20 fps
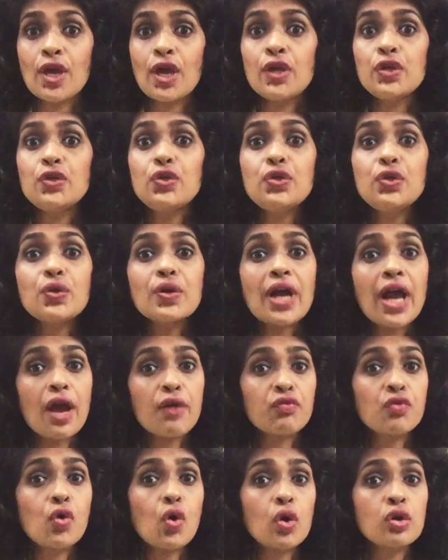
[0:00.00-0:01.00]
you
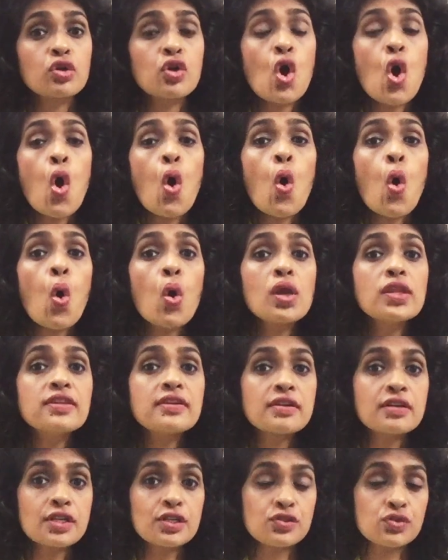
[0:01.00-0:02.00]
have got all the
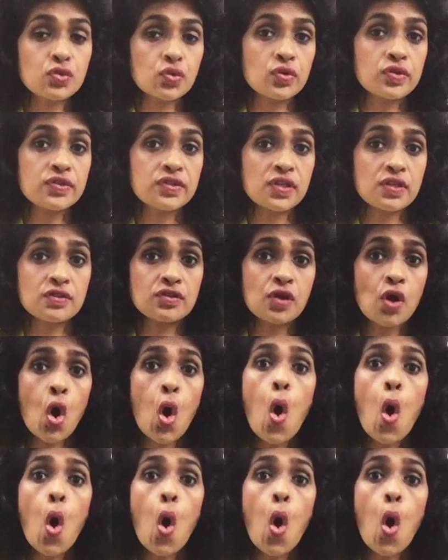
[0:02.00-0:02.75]
resources,